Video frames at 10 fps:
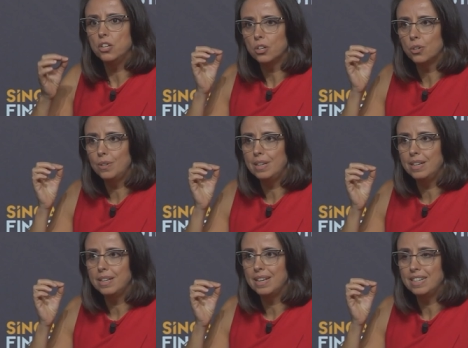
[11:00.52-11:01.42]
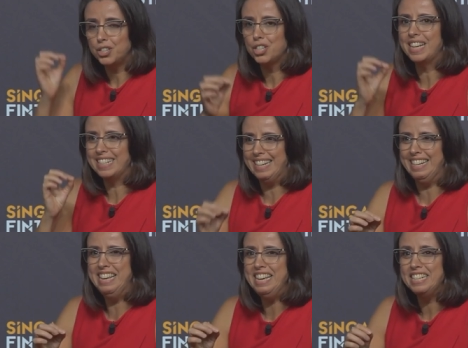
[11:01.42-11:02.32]
not only understand the
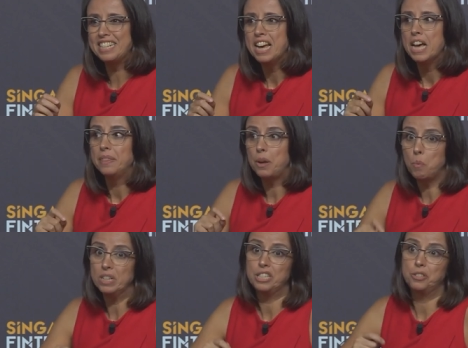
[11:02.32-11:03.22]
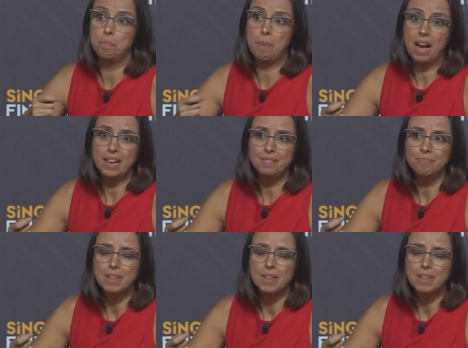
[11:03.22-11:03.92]
need, they want to buy,